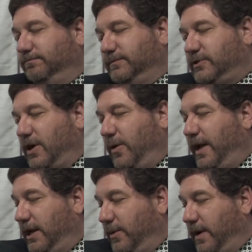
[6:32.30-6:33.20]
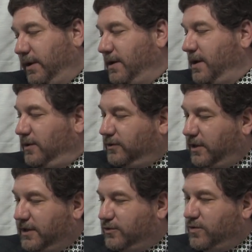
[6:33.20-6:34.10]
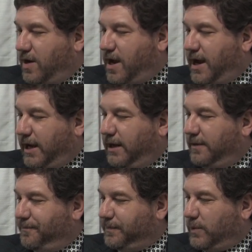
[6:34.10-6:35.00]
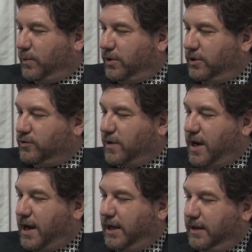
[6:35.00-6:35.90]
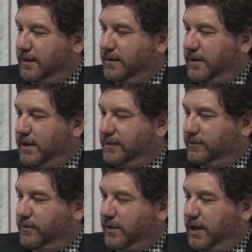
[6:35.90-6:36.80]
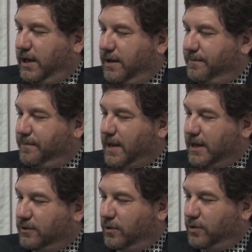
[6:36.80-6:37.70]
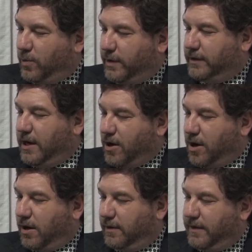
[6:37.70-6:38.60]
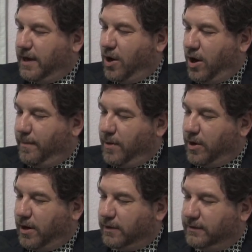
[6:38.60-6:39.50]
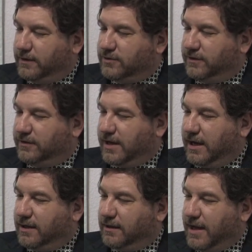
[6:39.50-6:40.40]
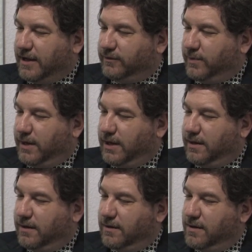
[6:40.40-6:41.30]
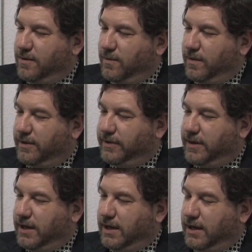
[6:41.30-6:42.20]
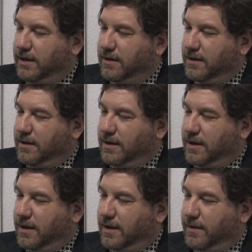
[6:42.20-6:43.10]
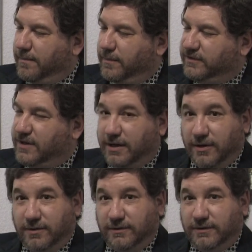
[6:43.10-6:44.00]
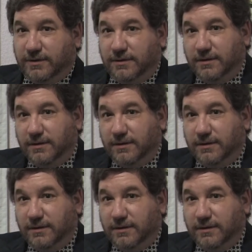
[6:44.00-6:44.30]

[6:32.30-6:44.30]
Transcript: So anyway, so let's try. We're going to try these three. I don't know what they are. They are marked, just like last week, with the stickers.